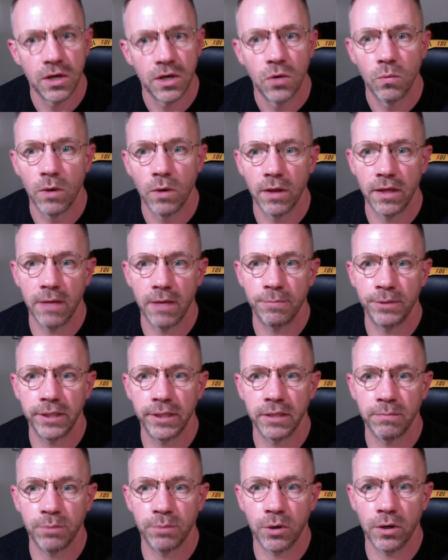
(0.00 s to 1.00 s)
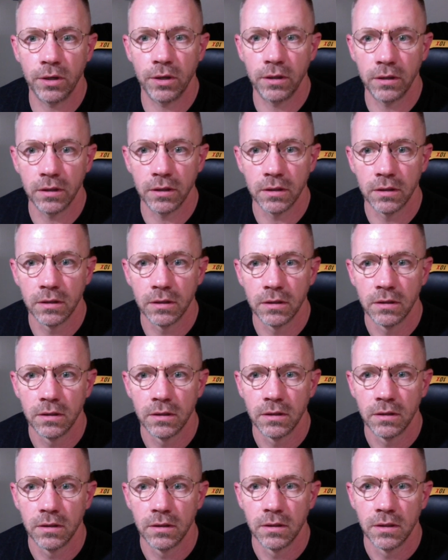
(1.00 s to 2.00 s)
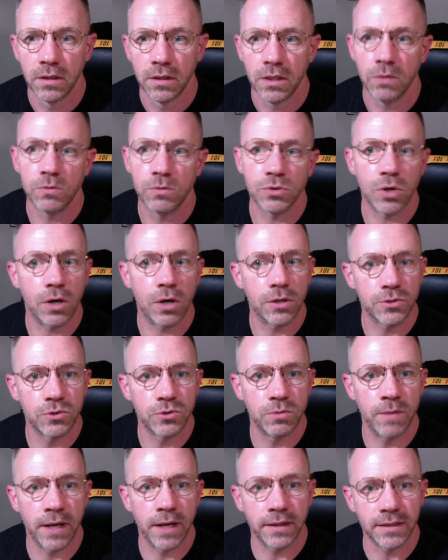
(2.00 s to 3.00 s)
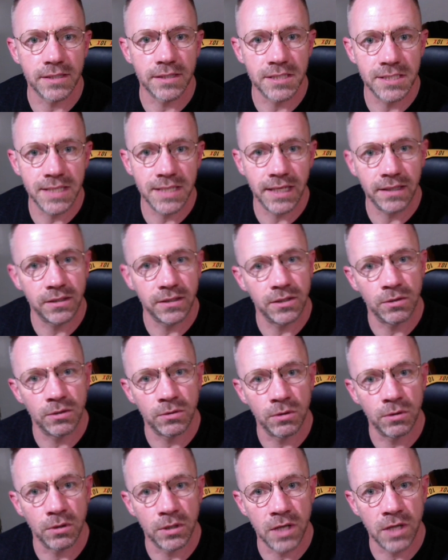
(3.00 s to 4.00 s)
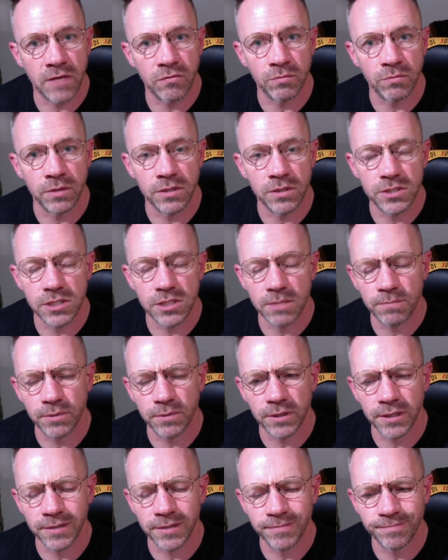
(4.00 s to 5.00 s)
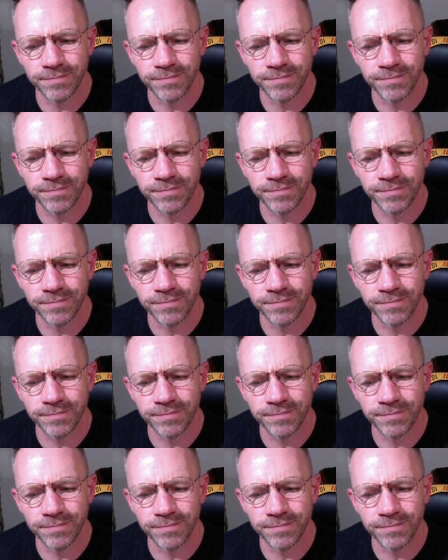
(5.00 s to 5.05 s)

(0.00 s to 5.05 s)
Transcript: While that played a part, it was also about the state and local government simply,